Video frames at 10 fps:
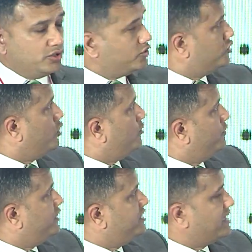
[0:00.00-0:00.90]
So
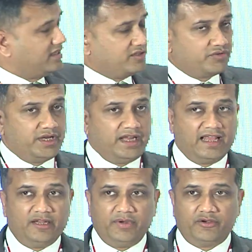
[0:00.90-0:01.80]
these are the three
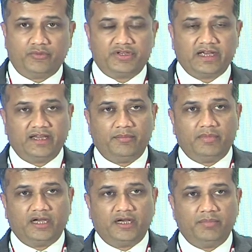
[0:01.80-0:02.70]
elements which I
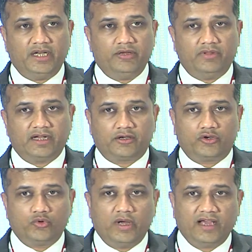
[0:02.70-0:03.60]
believe
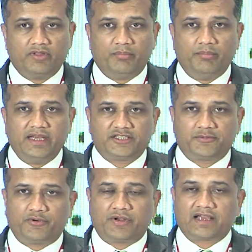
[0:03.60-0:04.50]
that to have the
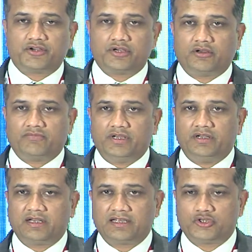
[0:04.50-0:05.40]
best protection of the
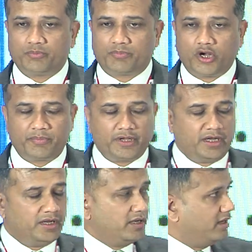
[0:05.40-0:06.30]
intellectual
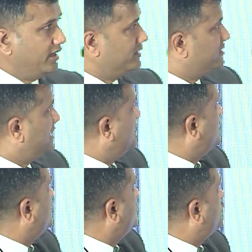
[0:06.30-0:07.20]
property is
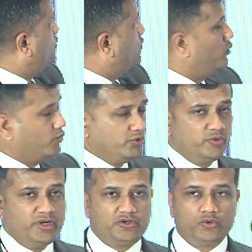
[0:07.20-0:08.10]
that you
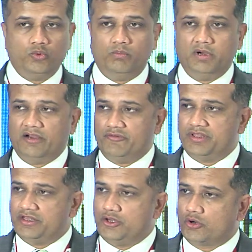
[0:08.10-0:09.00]
need to,
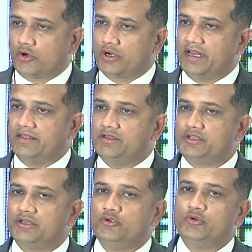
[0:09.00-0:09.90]
within your
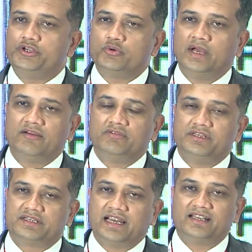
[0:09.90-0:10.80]
organization, you need to have the
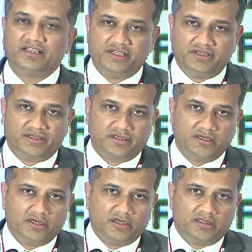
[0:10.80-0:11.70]
strategies
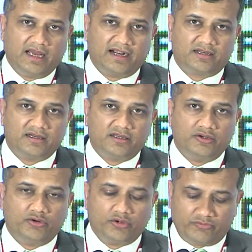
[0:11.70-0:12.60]
that,
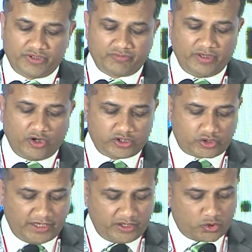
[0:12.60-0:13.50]
which will
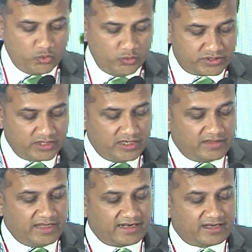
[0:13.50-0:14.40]
also includes
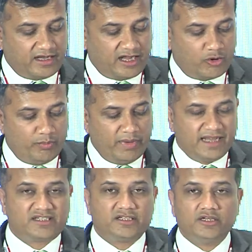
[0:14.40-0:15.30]
that how
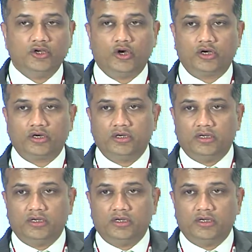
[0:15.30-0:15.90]
best your